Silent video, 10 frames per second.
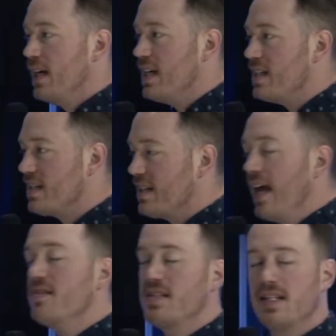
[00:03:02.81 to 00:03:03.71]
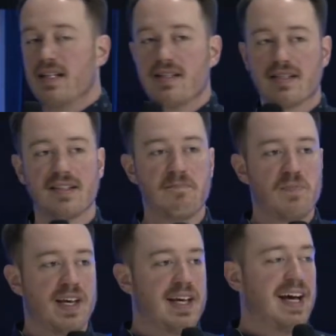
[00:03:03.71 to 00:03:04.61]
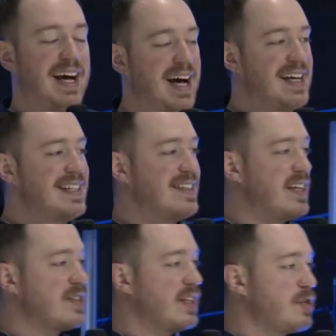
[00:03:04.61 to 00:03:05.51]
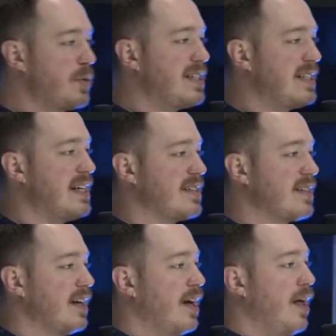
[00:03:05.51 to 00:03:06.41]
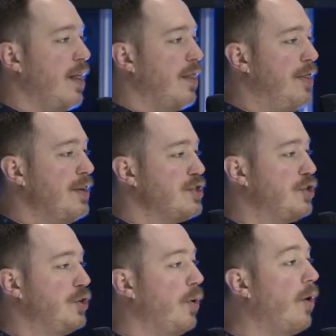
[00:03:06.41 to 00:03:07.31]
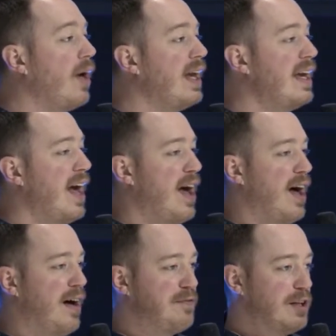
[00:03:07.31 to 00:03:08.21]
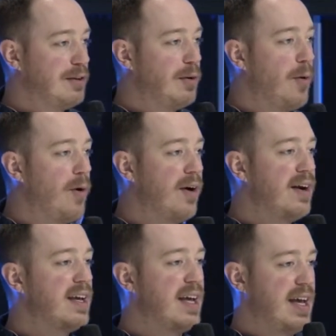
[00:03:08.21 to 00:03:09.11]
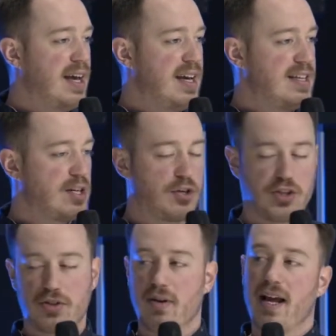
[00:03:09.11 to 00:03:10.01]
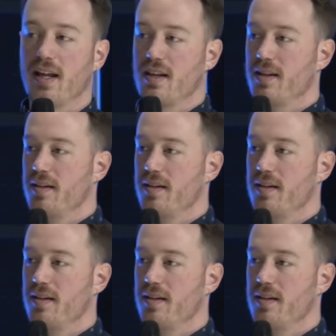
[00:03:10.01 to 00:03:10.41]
He says this. Here's what he says. "The joy of the Lord is our strength."